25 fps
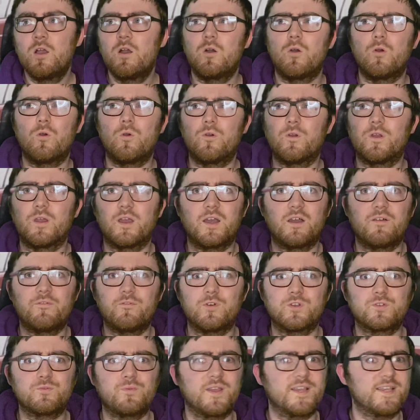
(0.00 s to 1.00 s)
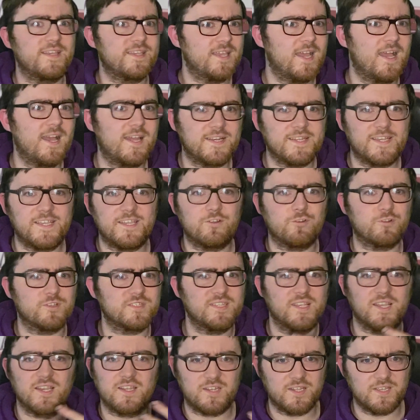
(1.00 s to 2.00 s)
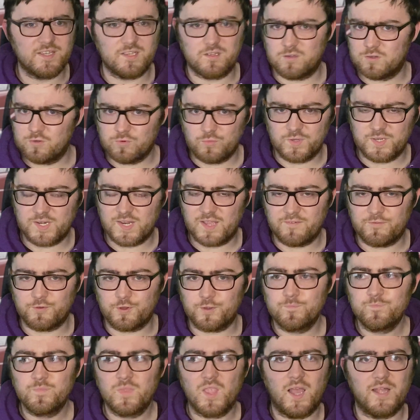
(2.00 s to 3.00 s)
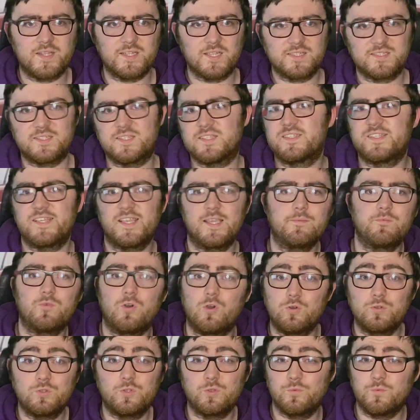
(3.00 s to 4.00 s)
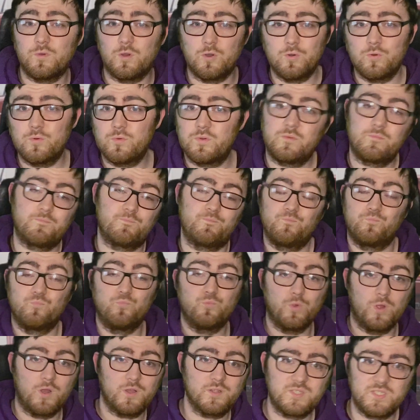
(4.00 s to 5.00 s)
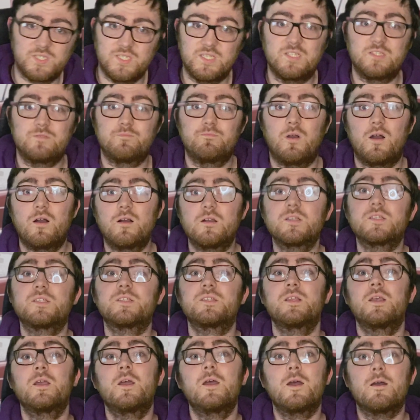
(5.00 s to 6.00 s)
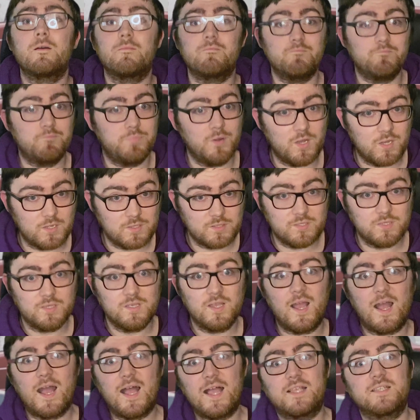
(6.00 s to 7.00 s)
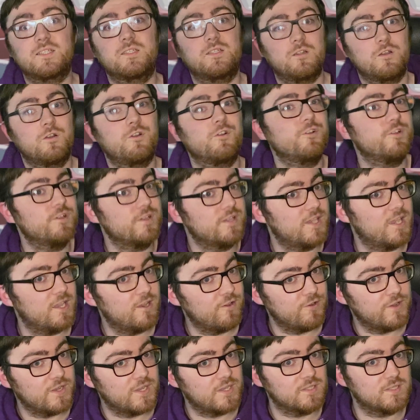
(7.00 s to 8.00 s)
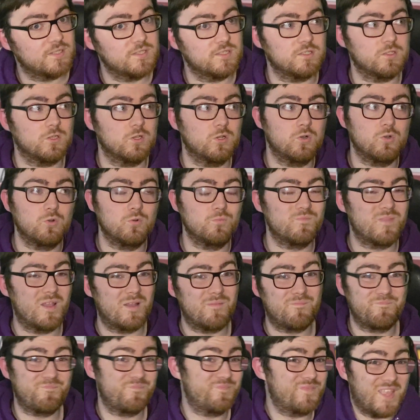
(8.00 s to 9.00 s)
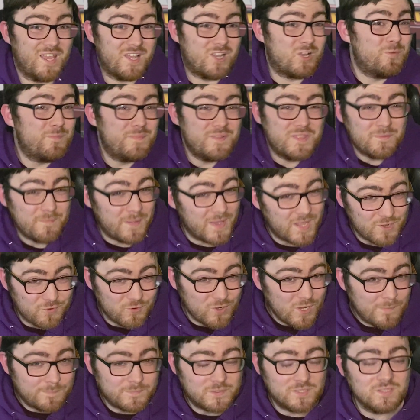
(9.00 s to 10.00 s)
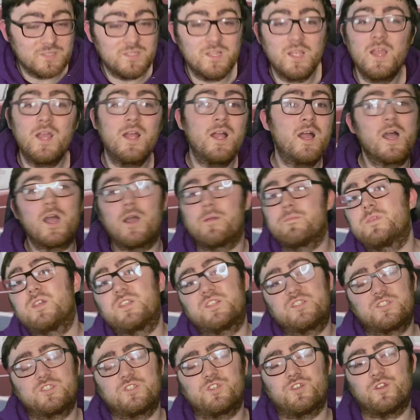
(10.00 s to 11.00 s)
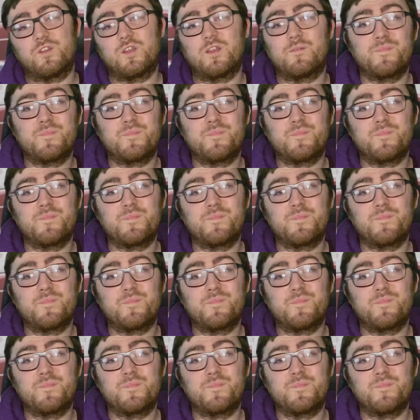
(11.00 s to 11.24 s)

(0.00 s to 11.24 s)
or a Volkswagen Caddy or Seat Inca or whatever, and it's the same 020 rod change box, but has longer gearing, so that could be the better option. I'm not sure. A